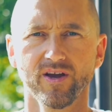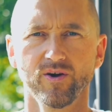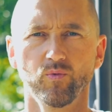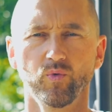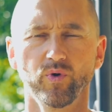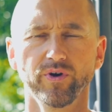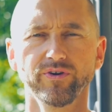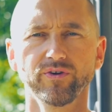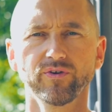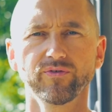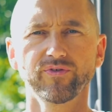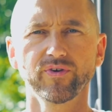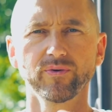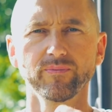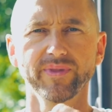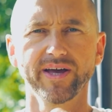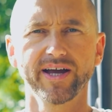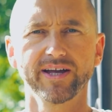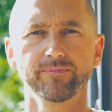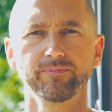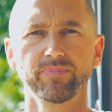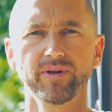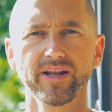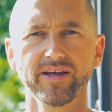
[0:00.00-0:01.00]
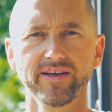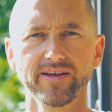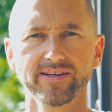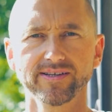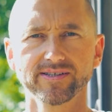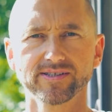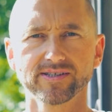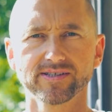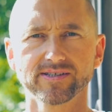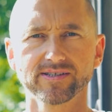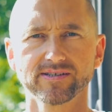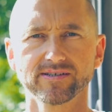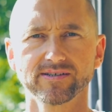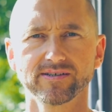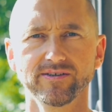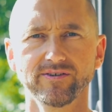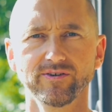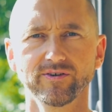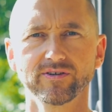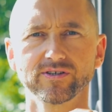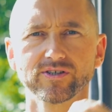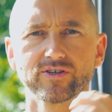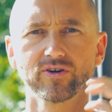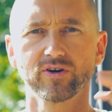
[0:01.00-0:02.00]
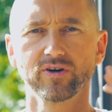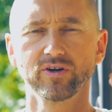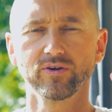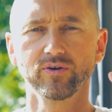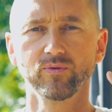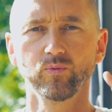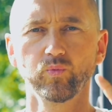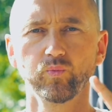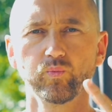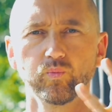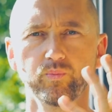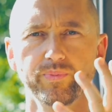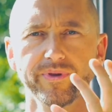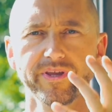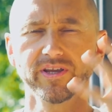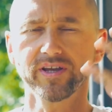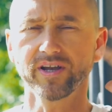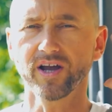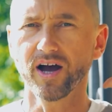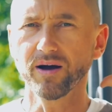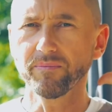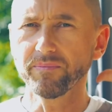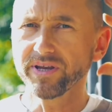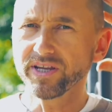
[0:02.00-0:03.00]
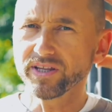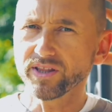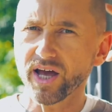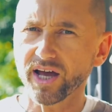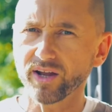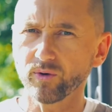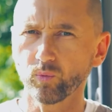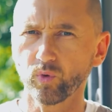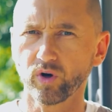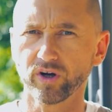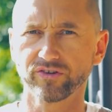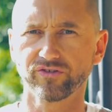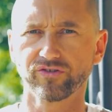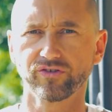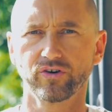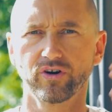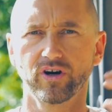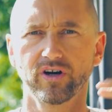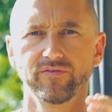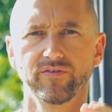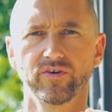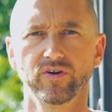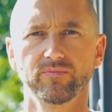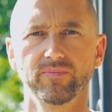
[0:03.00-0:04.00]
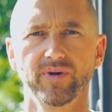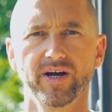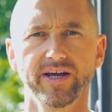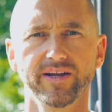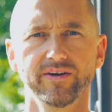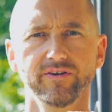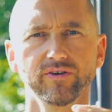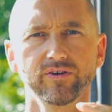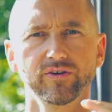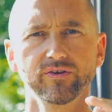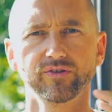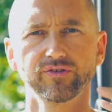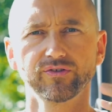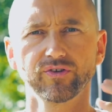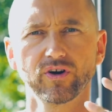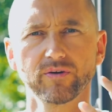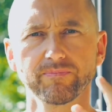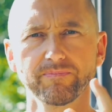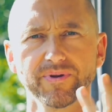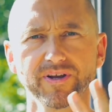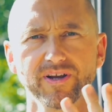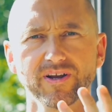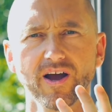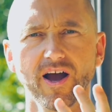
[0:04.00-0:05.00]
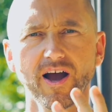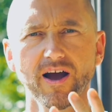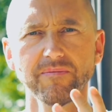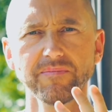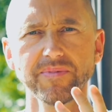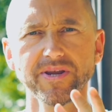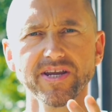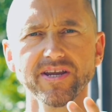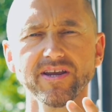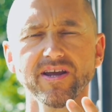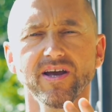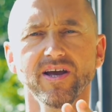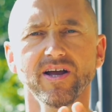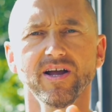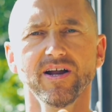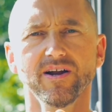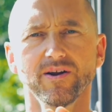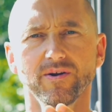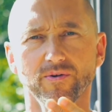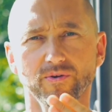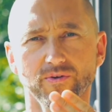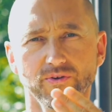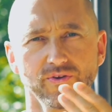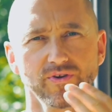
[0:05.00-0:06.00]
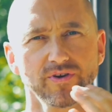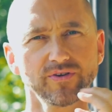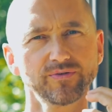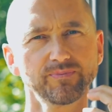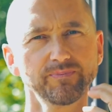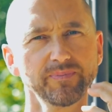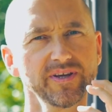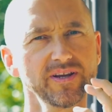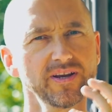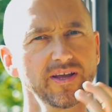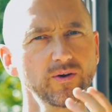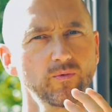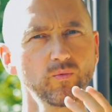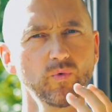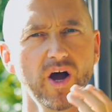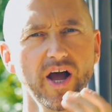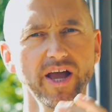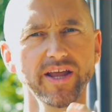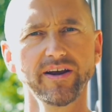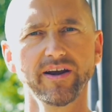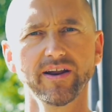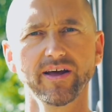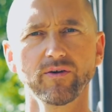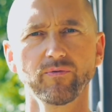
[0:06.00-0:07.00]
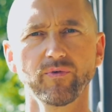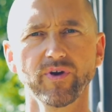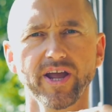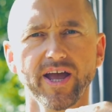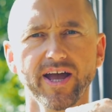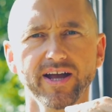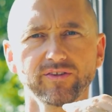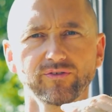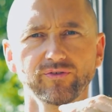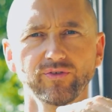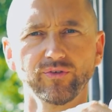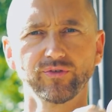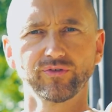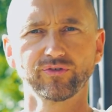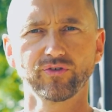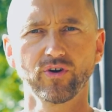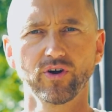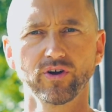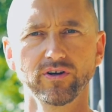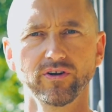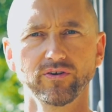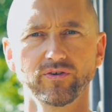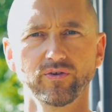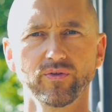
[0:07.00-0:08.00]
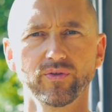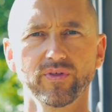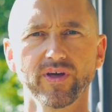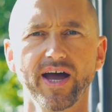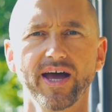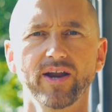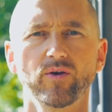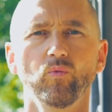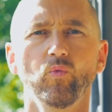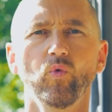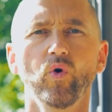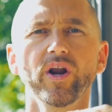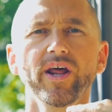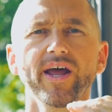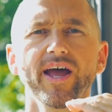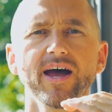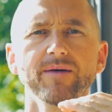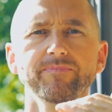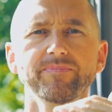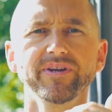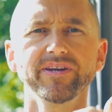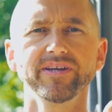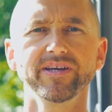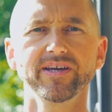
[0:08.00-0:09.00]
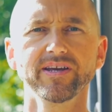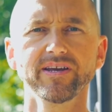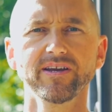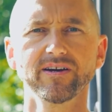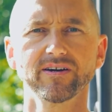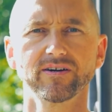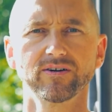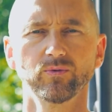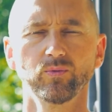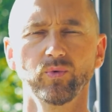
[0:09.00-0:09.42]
When you're from that place, you can start becoming that watcher of your mind. You can start becoming, you can be like, why did I react so strongly to that? What happened here?